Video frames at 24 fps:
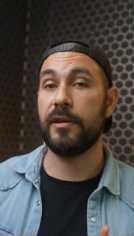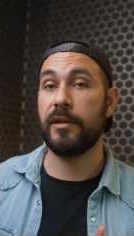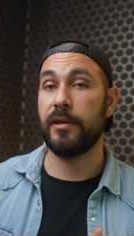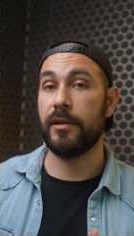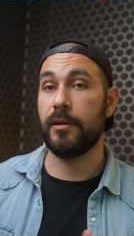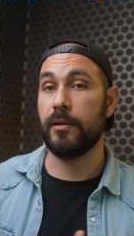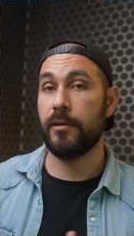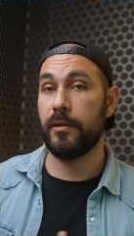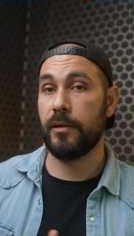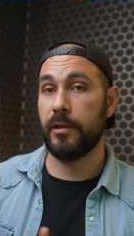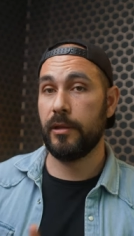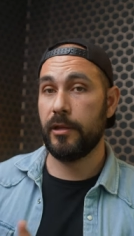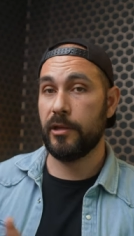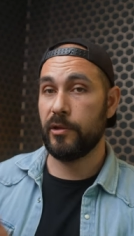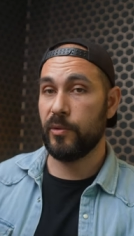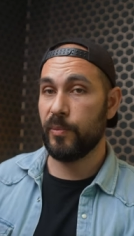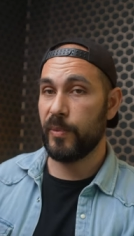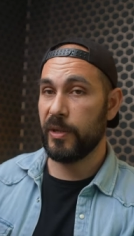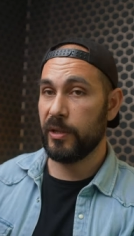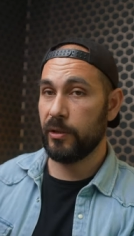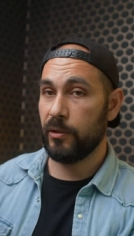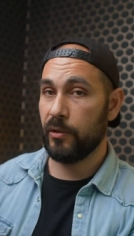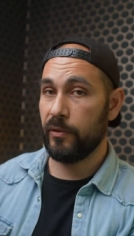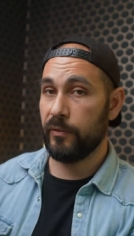a little
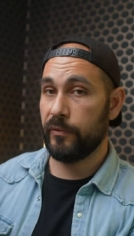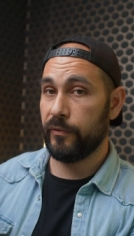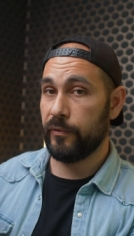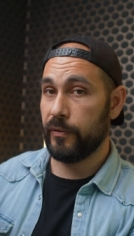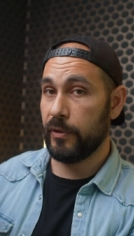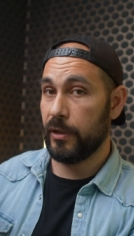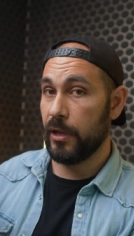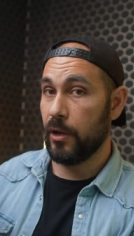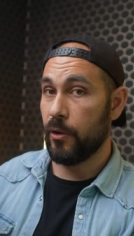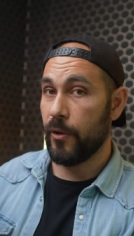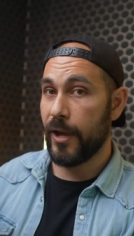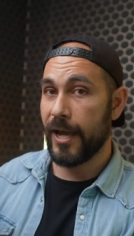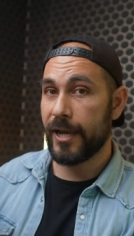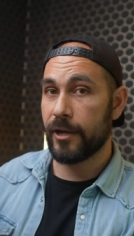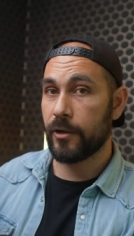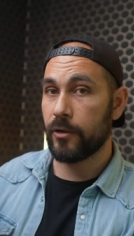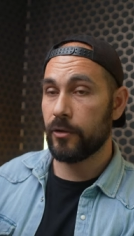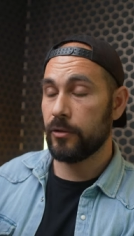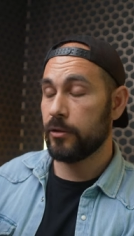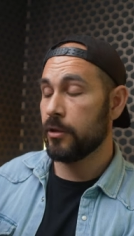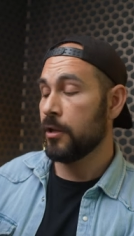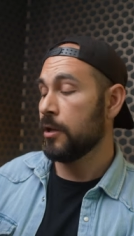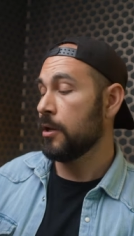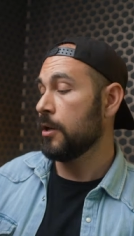bit of low
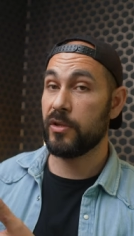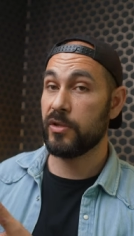angle,